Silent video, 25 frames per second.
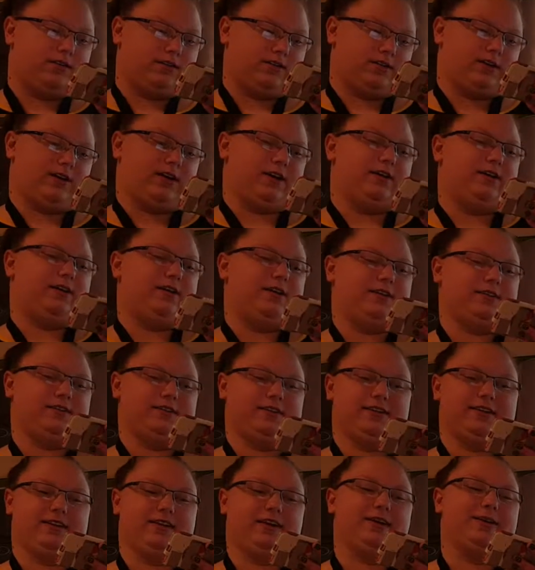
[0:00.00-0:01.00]
Yeah, I
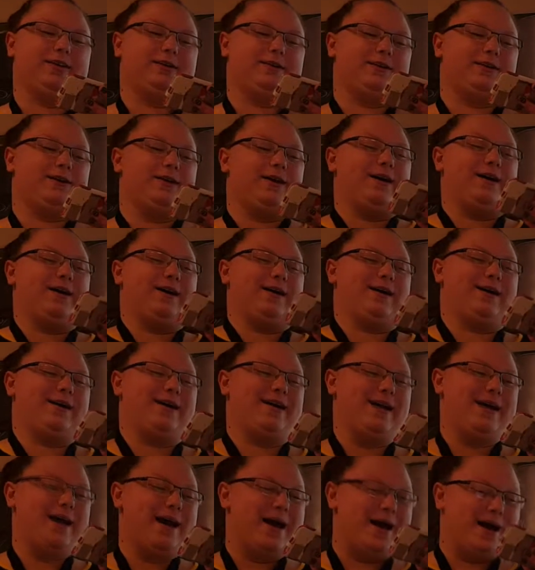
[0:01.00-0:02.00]
said that.
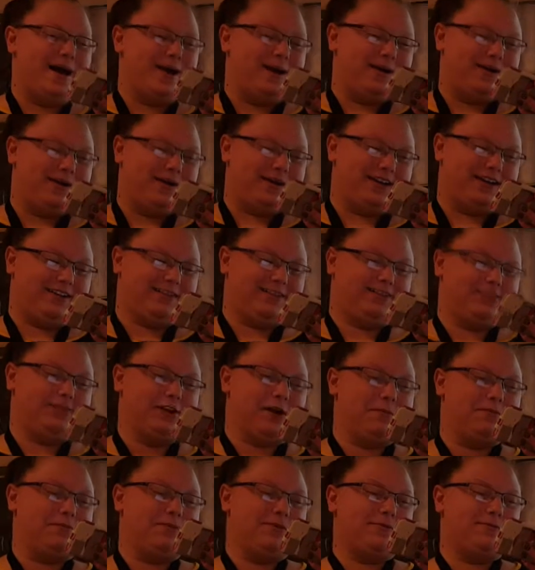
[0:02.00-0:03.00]

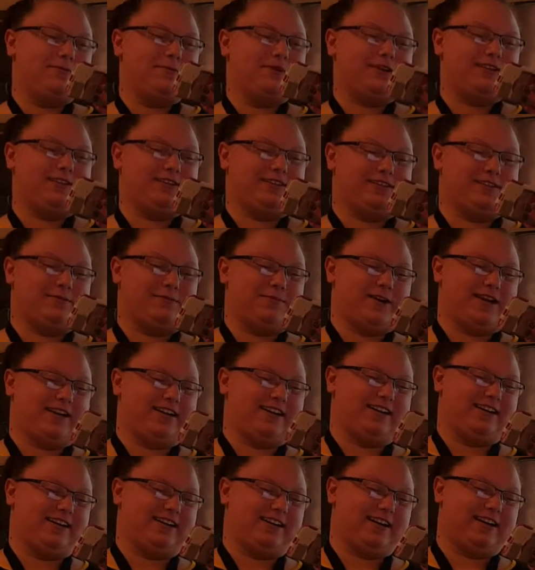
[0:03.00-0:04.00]
Intrepid
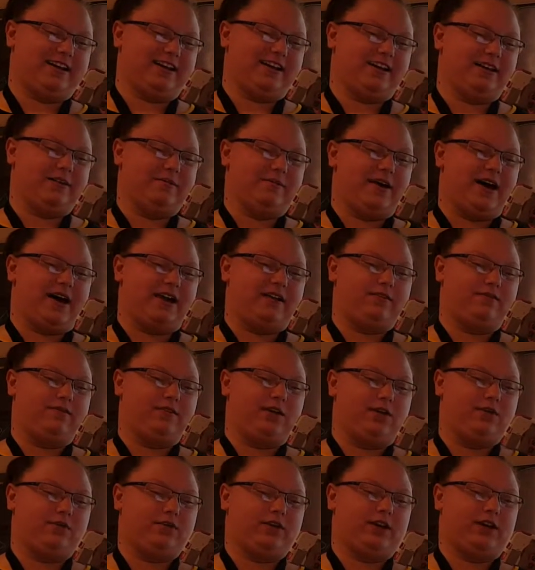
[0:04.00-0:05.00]
participated in the
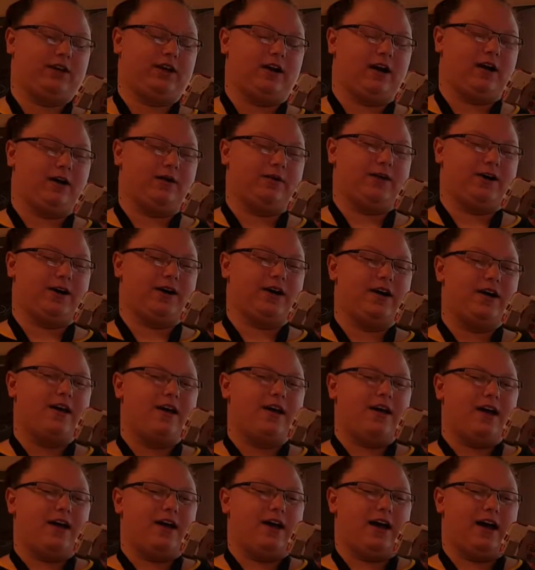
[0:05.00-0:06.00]
Battle of Okinawa,
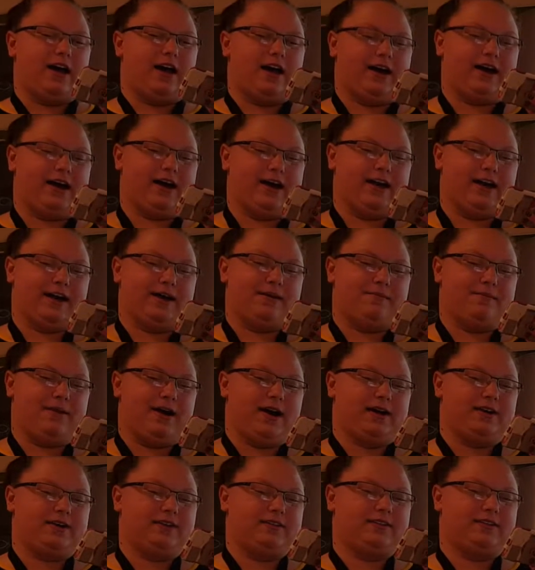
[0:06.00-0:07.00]
a
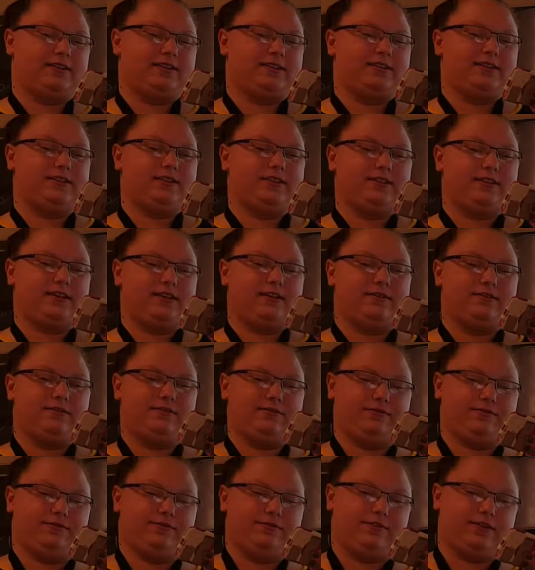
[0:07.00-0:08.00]

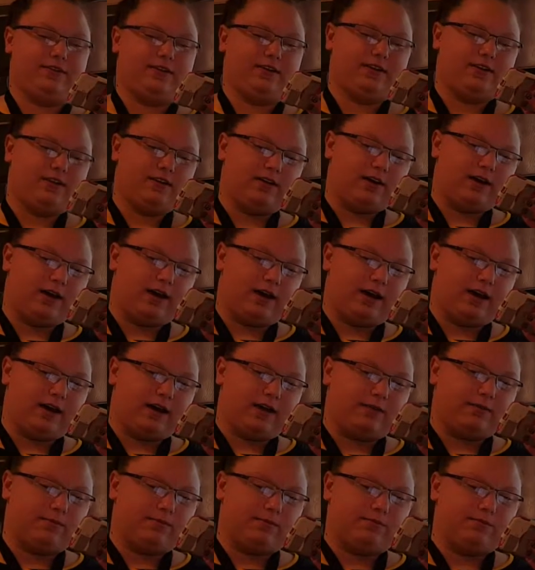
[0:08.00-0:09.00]
massive
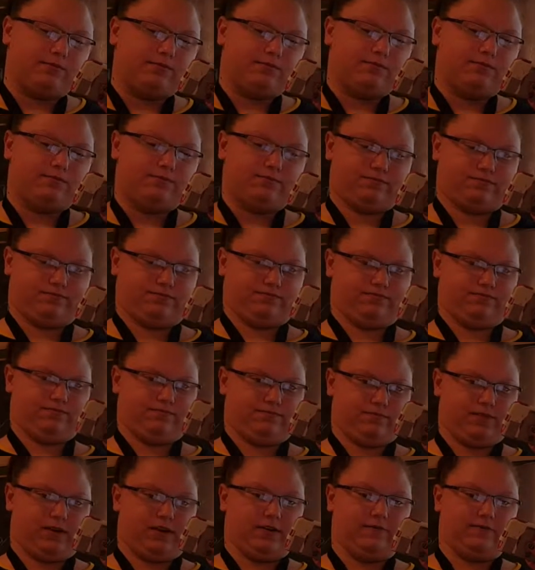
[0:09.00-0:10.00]

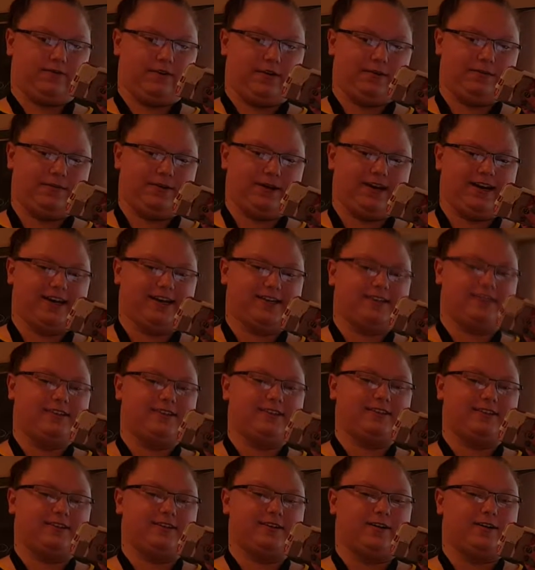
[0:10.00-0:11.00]
amphibious
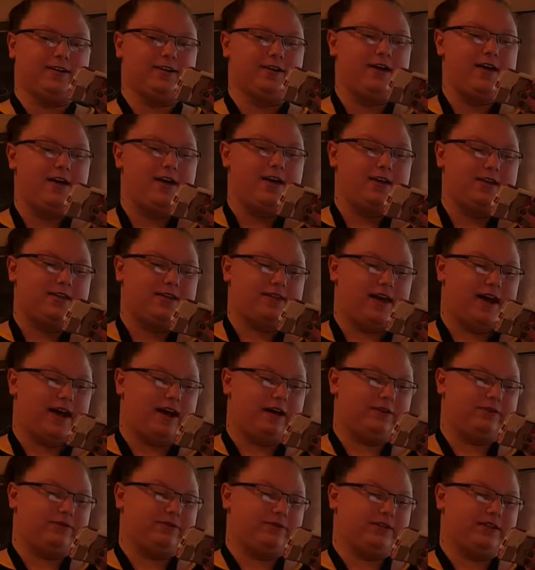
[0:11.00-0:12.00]
assault
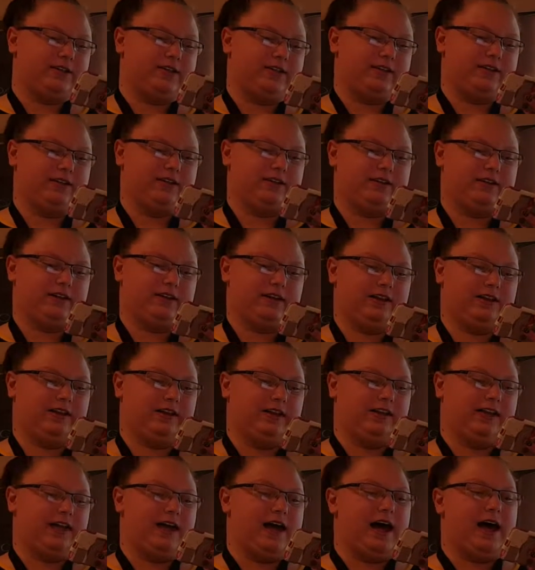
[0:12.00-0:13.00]
that would
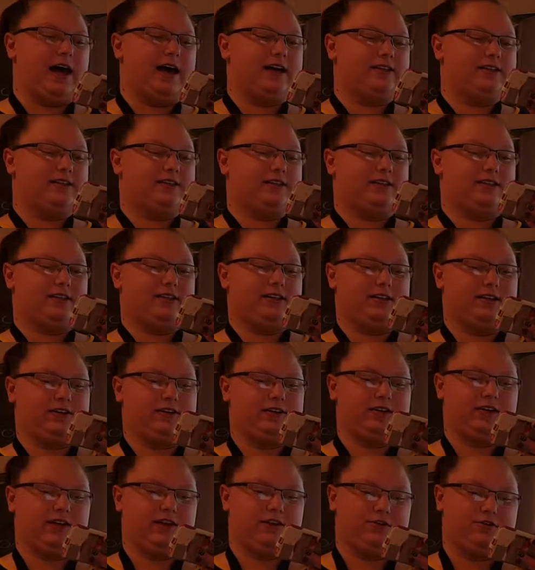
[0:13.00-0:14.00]
last
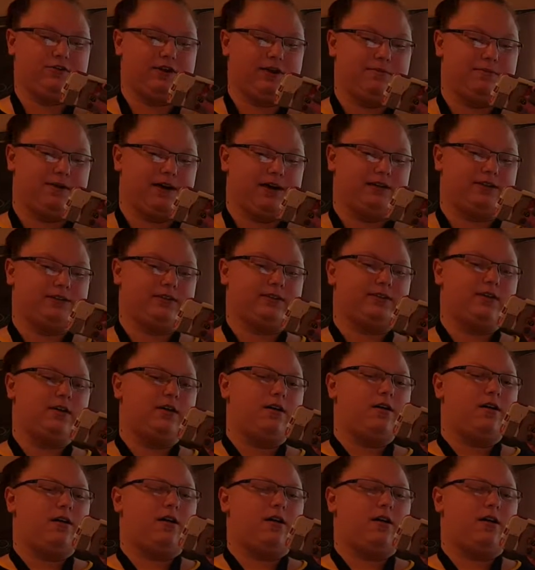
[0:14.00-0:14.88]
nearly 3 months.